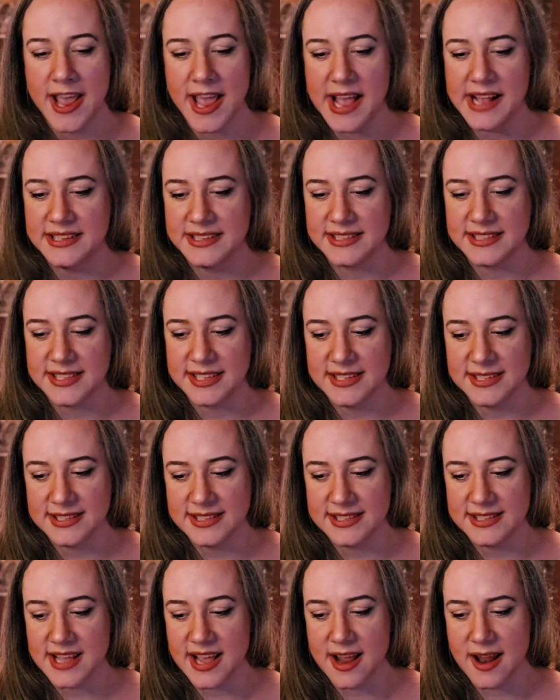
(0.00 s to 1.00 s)
And
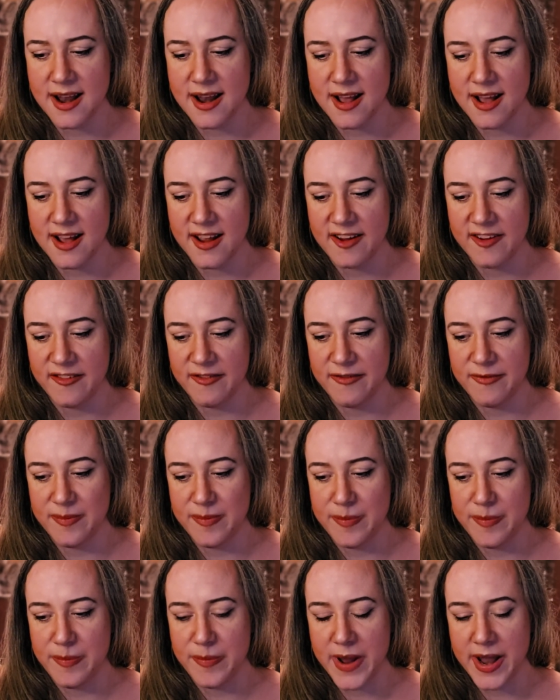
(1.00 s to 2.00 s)
since then, I've
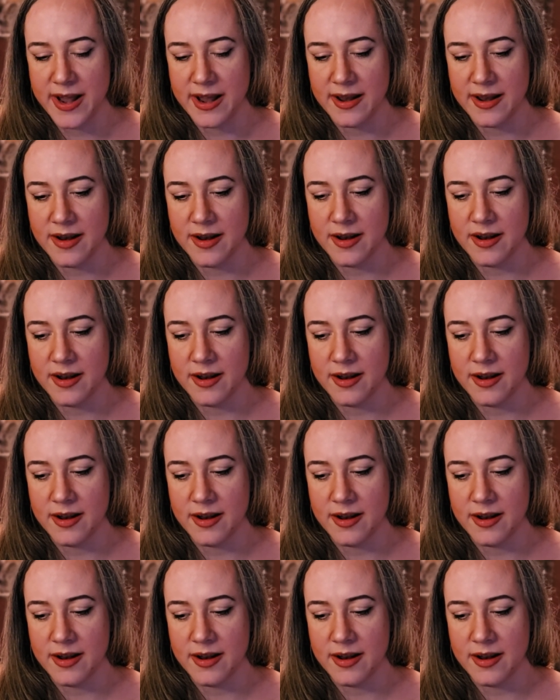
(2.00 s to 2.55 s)
been